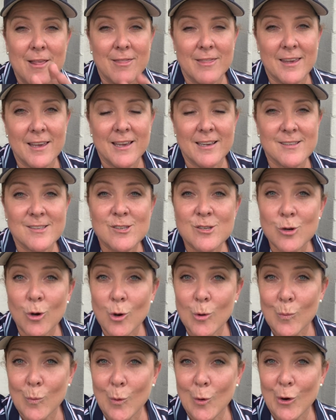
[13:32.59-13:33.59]
the
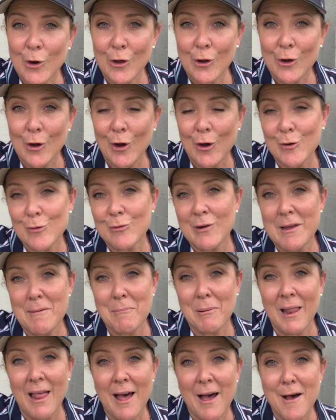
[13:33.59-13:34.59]
stormwater got
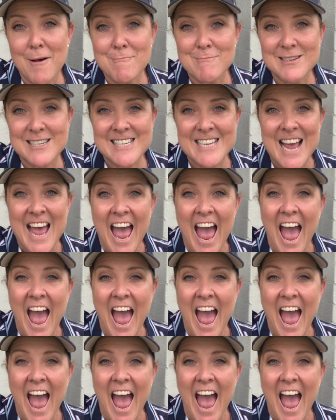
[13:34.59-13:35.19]
replumbed